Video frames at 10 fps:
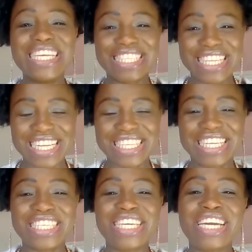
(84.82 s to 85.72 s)
It
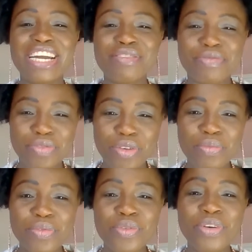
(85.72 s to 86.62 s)
started
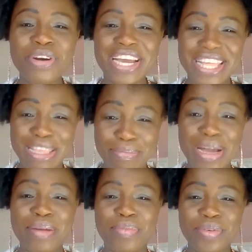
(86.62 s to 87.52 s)
from the
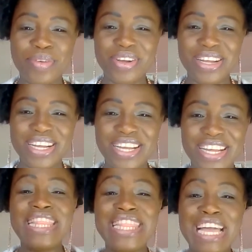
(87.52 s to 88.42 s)
Bible.
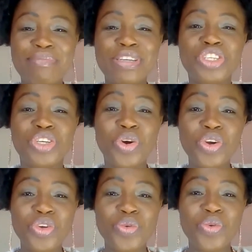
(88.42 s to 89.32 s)
Let me
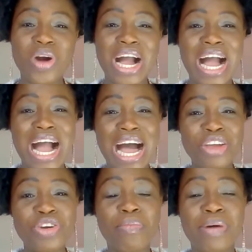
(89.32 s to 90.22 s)
show you
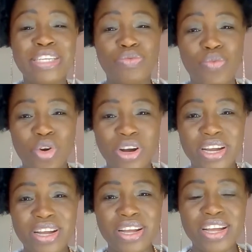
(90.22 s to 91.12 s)
how your mind
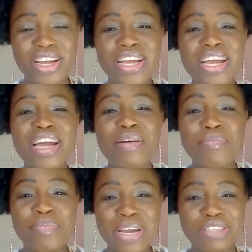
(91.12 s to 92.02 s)
works
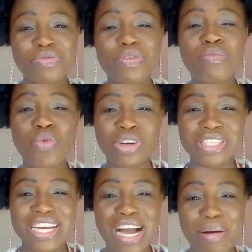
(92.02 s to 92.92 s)
based from
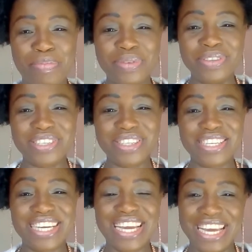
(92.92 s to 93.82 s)
what happened
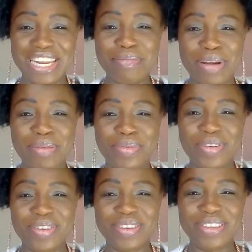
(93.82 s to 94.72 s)
in the Bible.